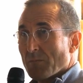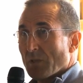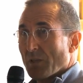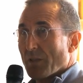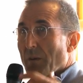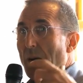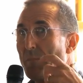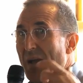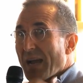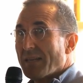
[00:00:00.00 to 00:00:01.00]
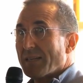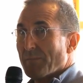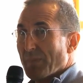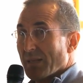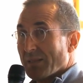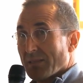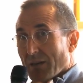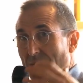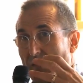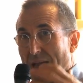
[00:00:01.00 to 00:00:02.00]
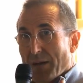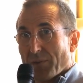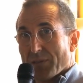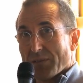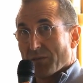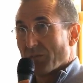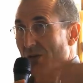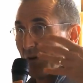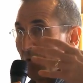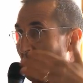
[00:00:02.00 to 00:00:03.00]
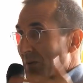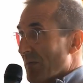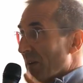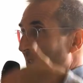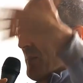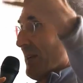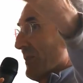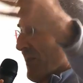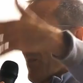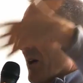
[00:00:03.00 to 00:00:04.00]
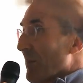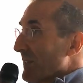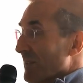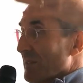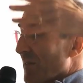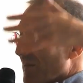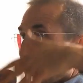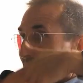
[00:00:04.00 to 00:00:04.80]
to the abandonment of capitalism's own developmental promises of the